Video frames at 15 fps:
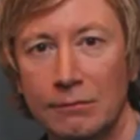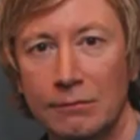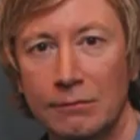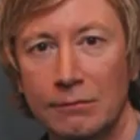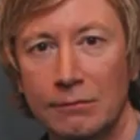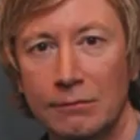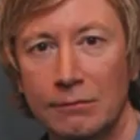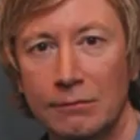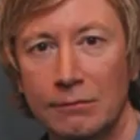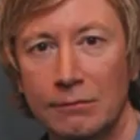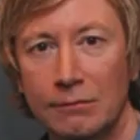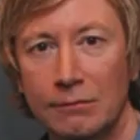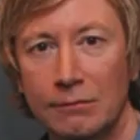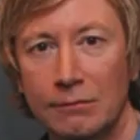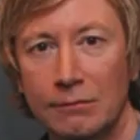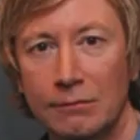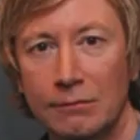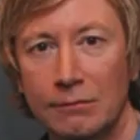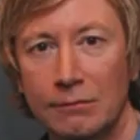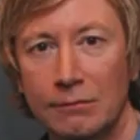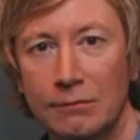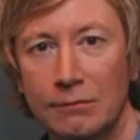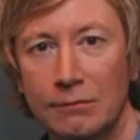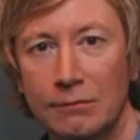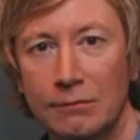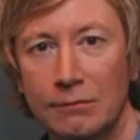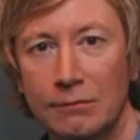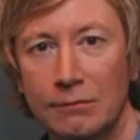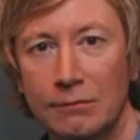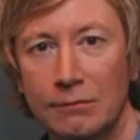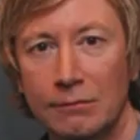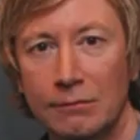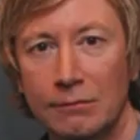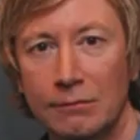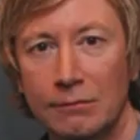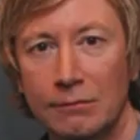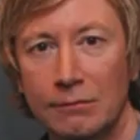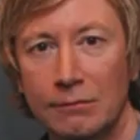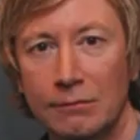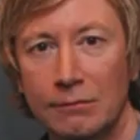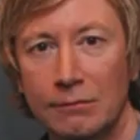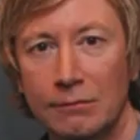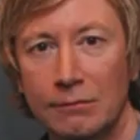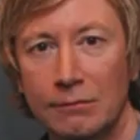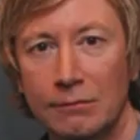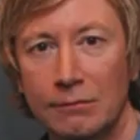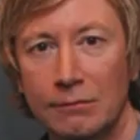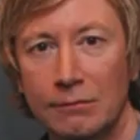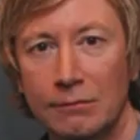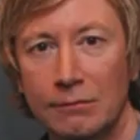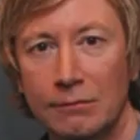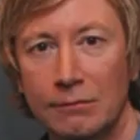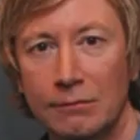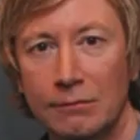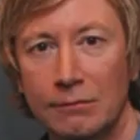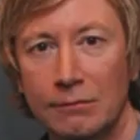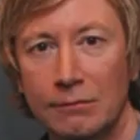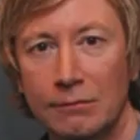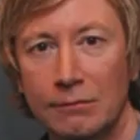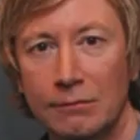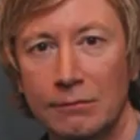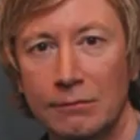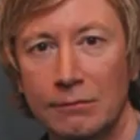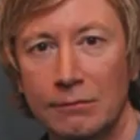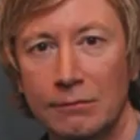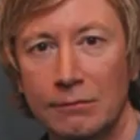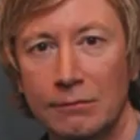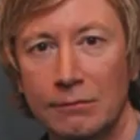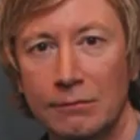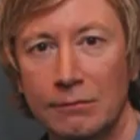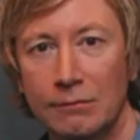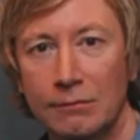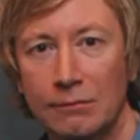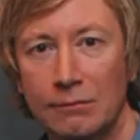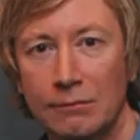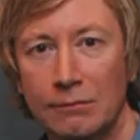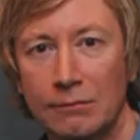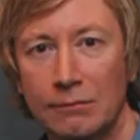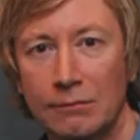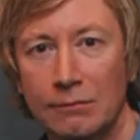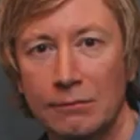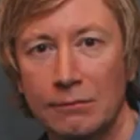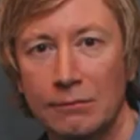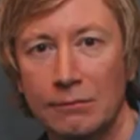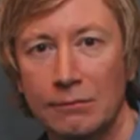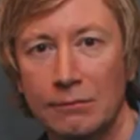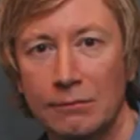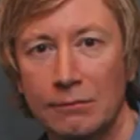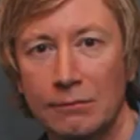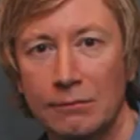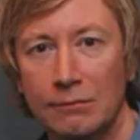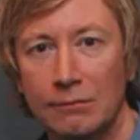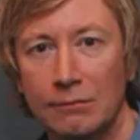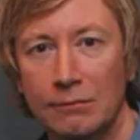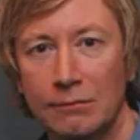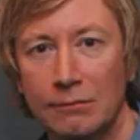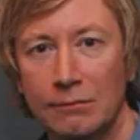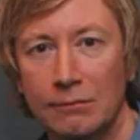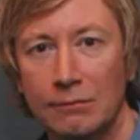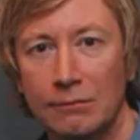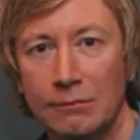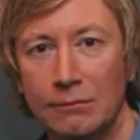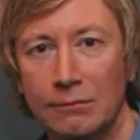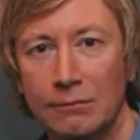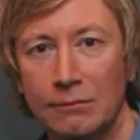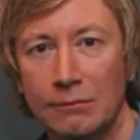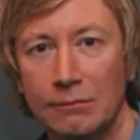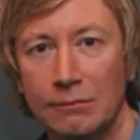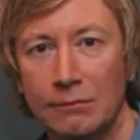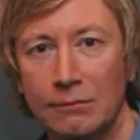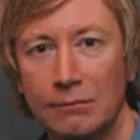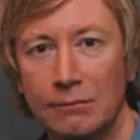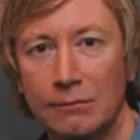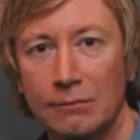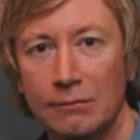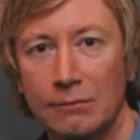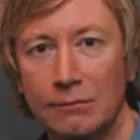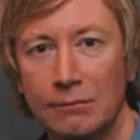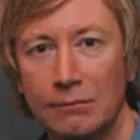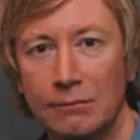The face doesn't move, so there is nothing to read.